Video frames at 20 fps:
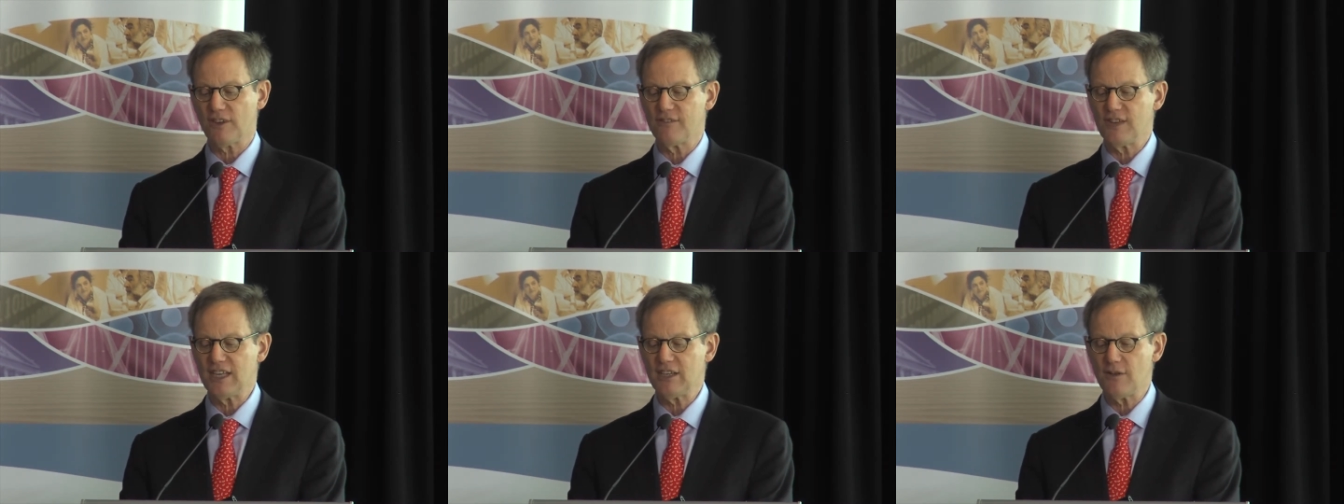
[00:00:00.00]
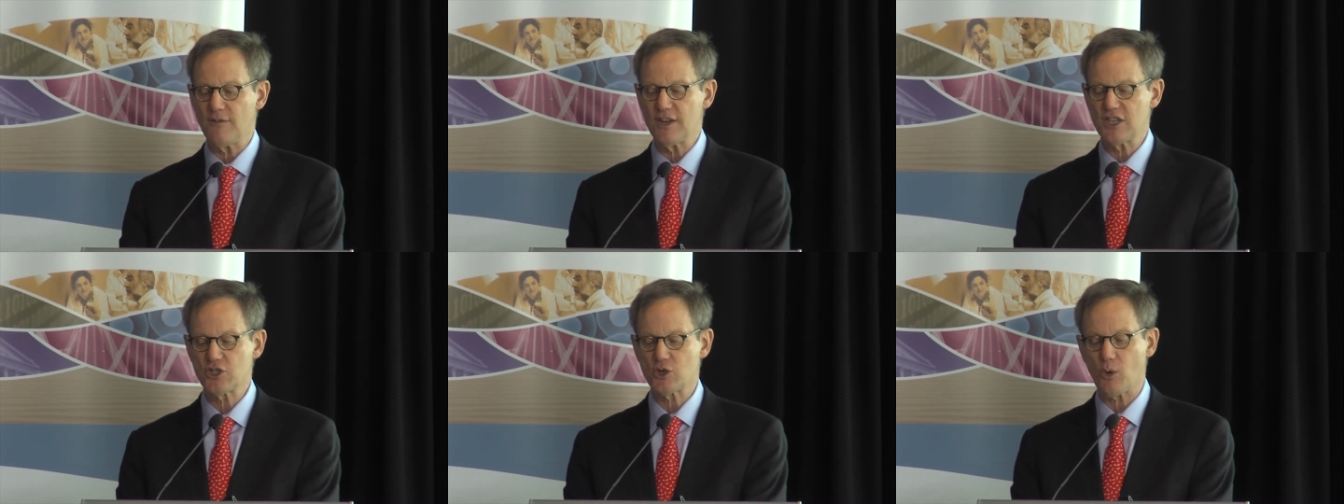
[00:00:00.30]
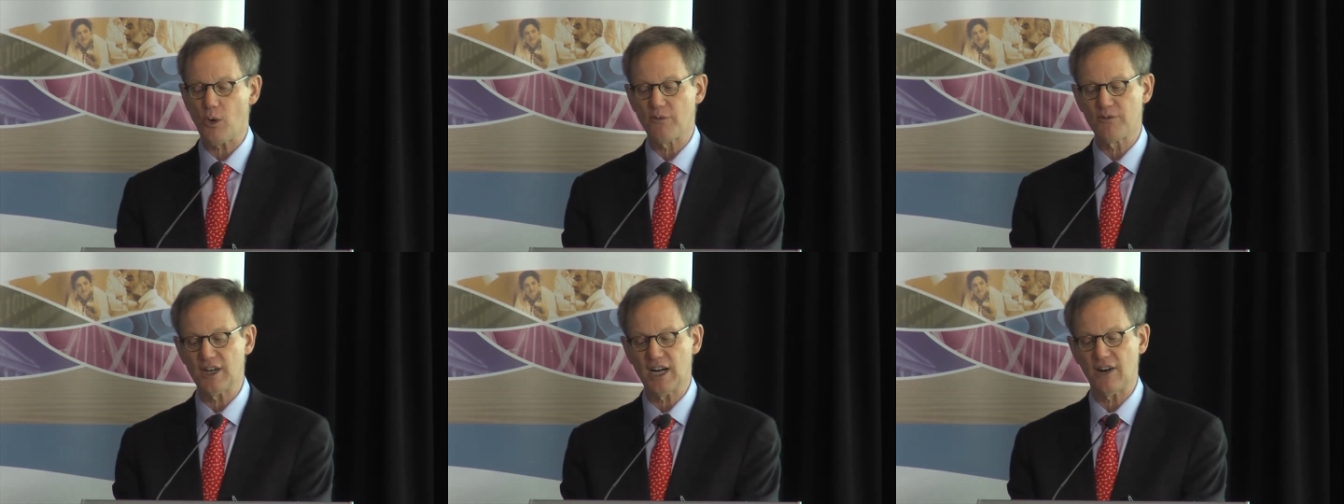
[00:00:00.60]
of
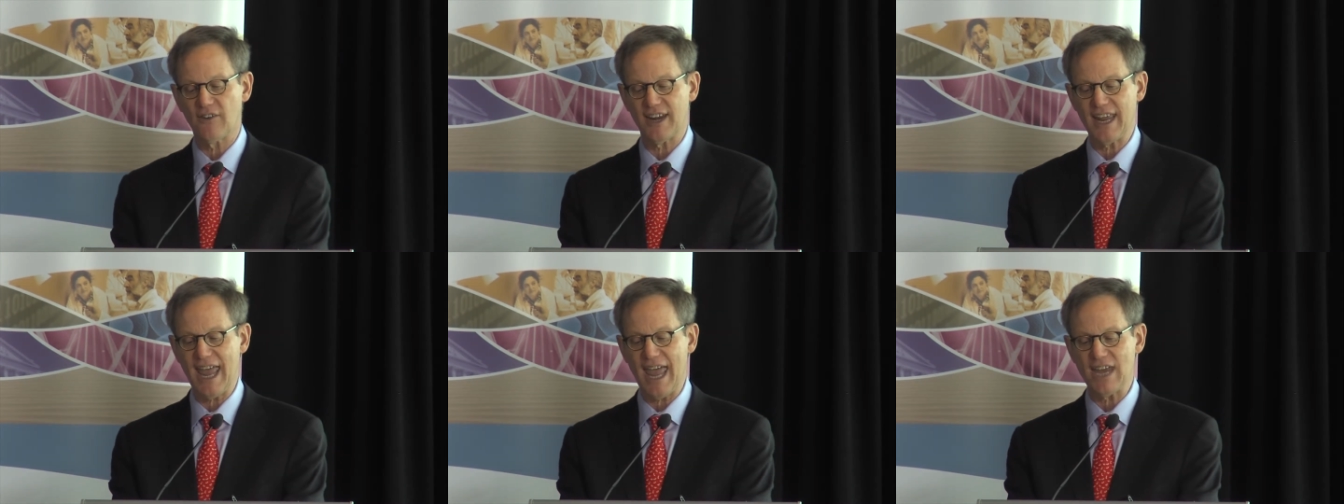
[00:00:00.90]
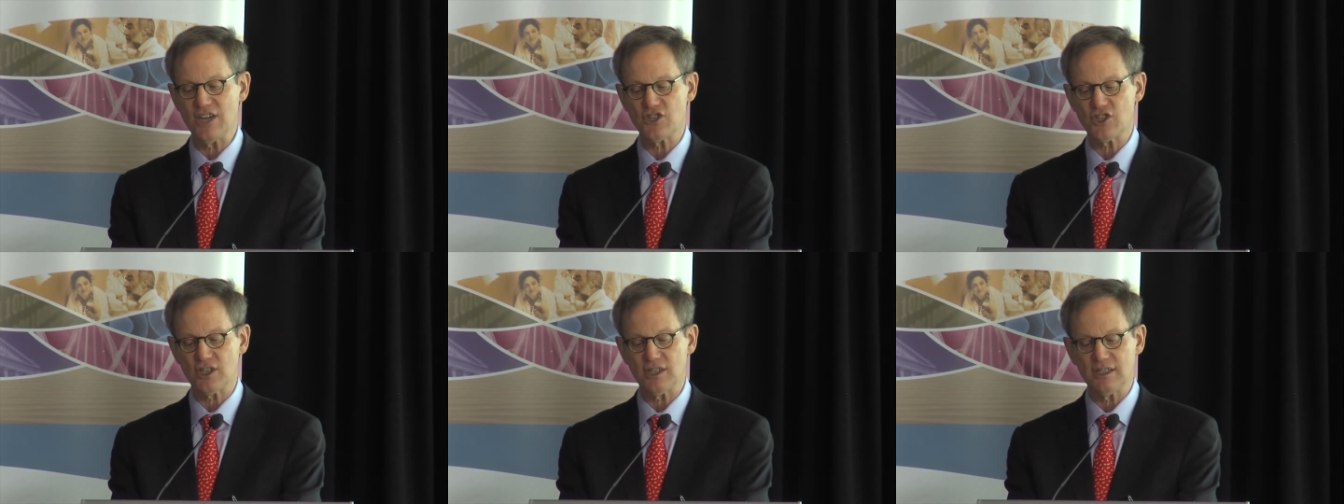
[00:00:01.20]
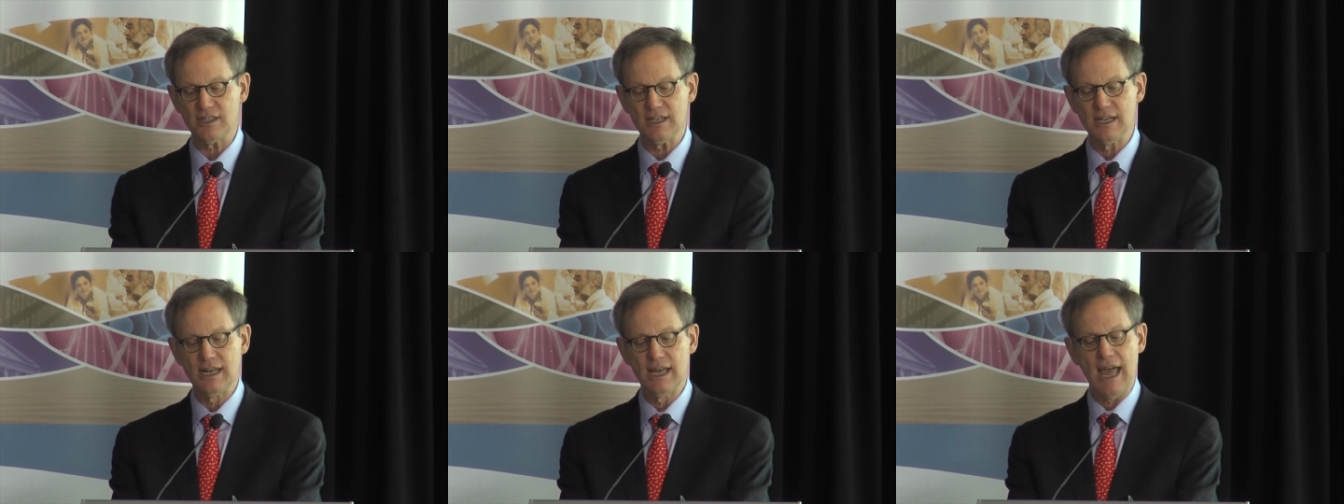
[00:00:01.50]
individual
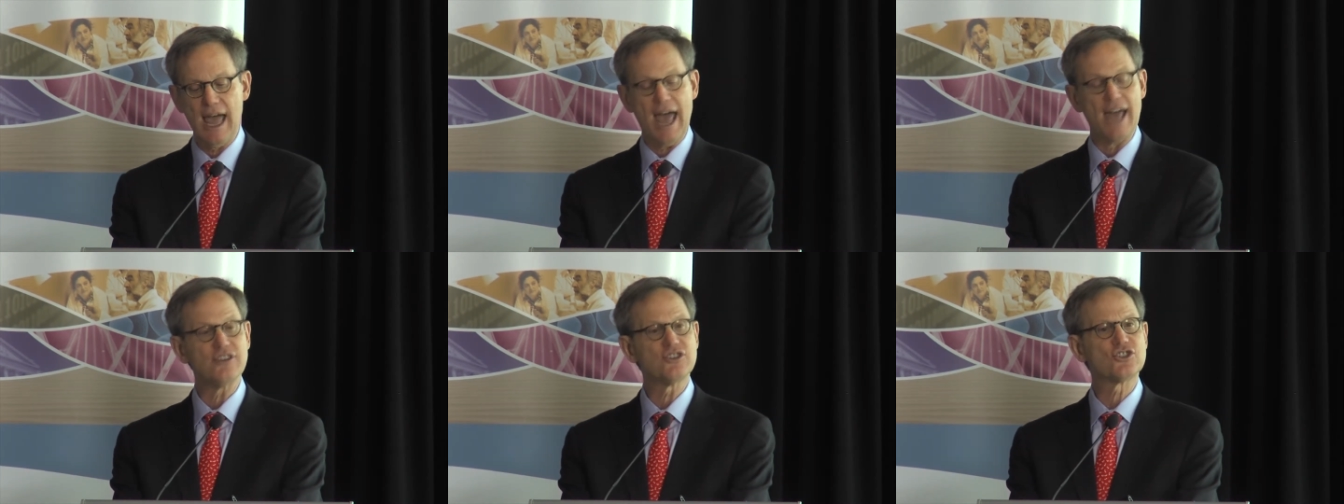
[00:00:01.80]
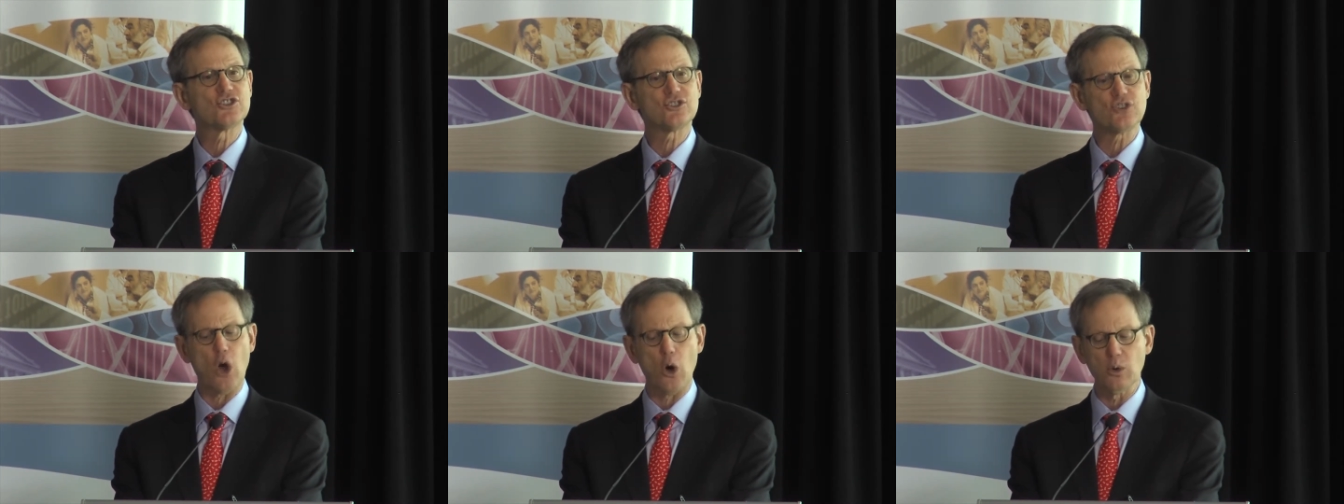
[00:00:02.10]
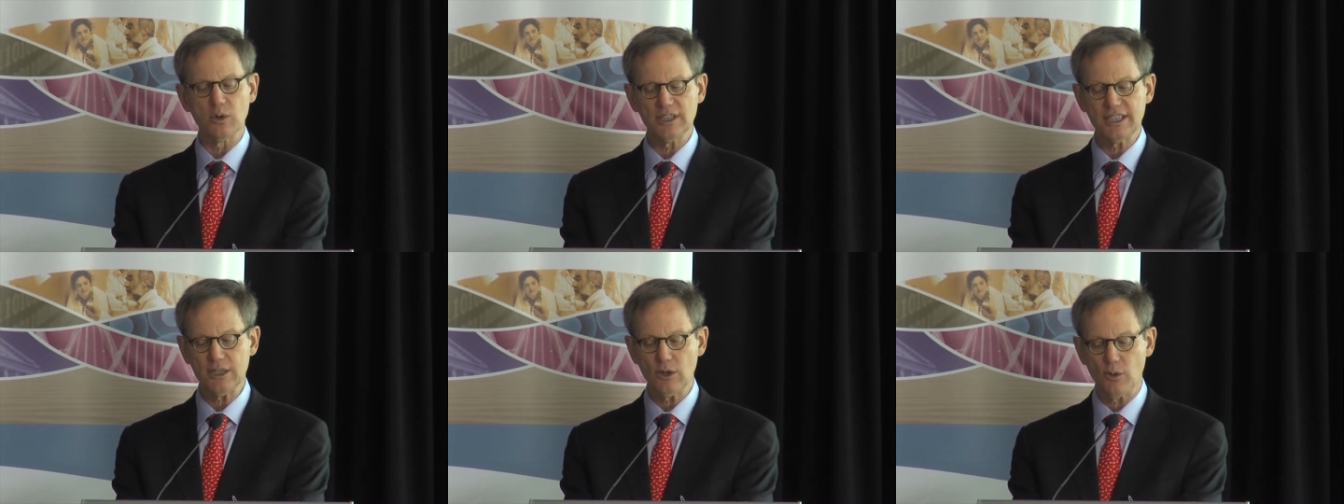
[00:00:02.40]
variation and
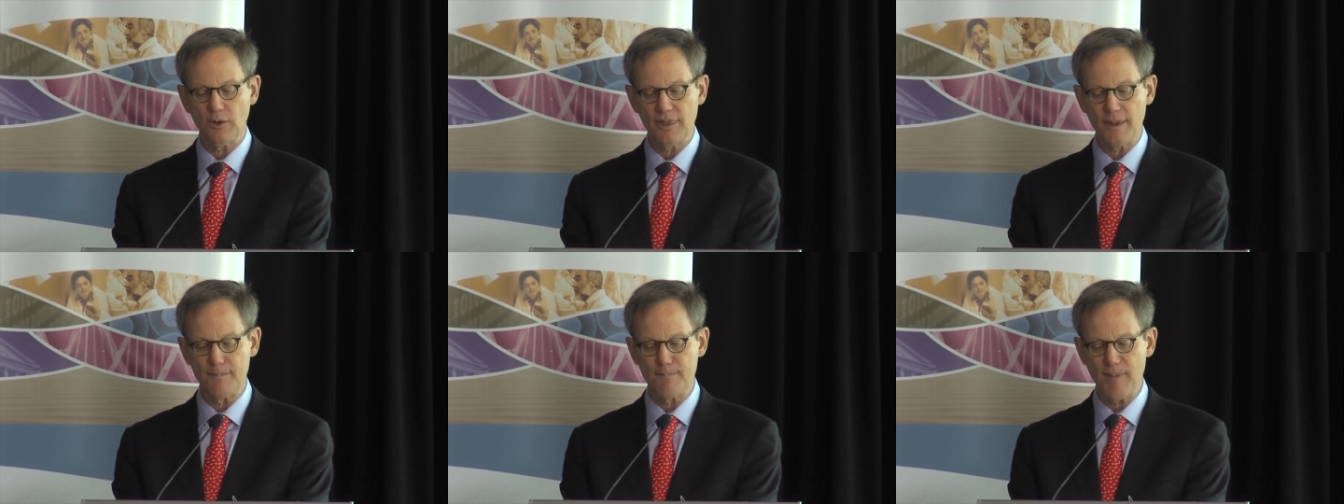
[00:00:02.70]
solely on the